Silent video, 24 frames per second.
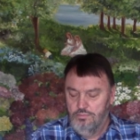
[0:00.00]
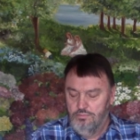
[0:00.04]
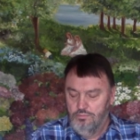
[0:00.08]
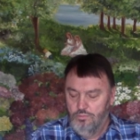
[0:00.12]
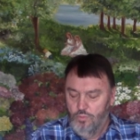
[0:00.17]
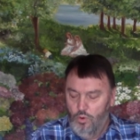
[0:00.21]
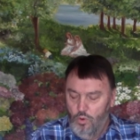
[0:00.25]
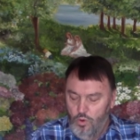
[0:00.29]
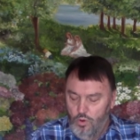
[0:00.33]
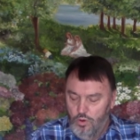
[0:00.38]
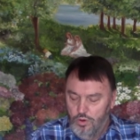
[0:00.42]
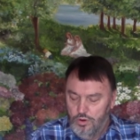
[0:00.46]

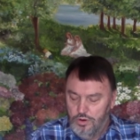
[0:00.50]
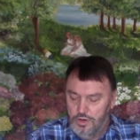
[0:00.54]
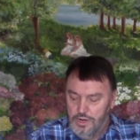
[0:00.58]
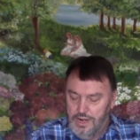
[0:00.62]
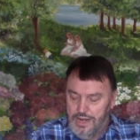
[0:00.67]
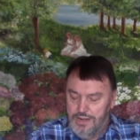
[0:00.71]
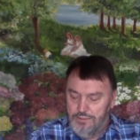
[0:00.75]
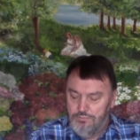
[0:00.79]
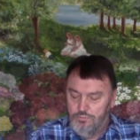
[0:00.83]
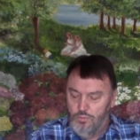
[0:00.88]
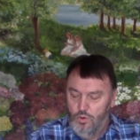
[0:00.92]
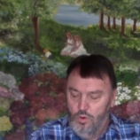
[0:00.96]
more
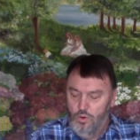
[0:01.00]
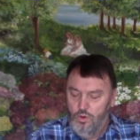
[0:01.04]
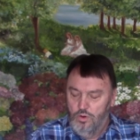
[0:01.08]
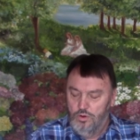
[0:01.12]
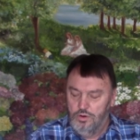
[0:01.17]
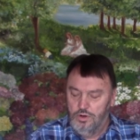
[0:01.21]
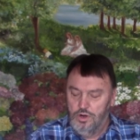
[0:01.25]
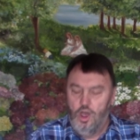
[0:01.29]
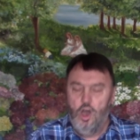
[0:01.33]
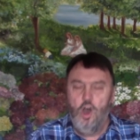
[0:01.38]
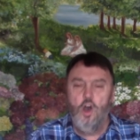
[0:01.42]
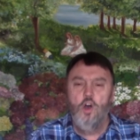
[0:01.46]
and
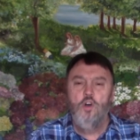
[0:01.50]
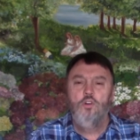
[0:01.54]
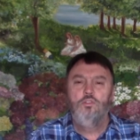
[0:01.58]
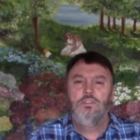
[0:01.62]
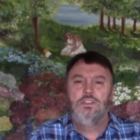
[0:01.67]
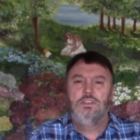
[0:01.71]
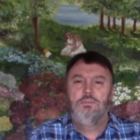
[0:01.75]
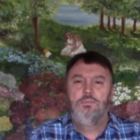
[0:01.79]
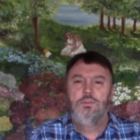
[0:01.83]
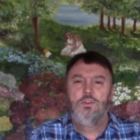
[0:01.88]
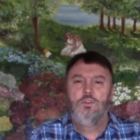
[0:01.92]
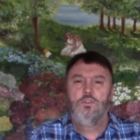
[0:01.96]
more
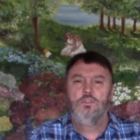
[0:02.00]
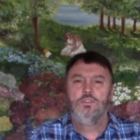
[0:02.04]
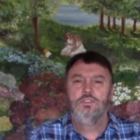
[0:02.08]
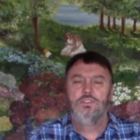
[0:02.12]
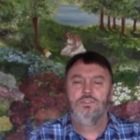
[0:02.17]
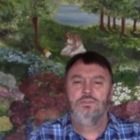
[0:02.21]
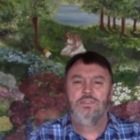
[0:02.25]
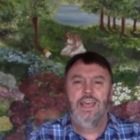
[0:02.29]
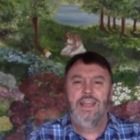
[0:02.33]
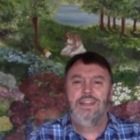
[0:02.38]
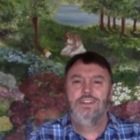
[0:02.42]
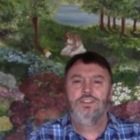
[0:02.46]
holy
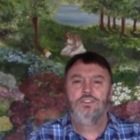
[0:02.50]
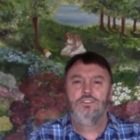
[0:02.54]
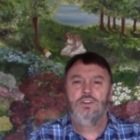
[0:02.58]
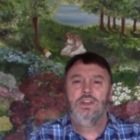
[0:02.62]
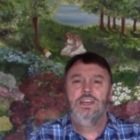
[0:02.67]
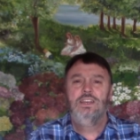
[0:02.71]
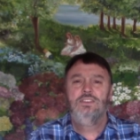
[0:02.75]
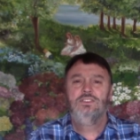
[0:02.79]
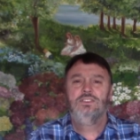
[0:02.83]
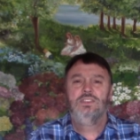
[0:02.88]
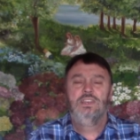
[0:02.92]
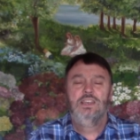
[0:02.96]
because that
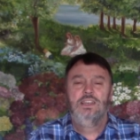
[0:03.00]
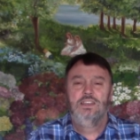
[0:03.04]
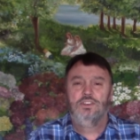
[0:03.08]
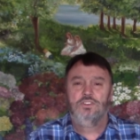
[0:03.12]
grace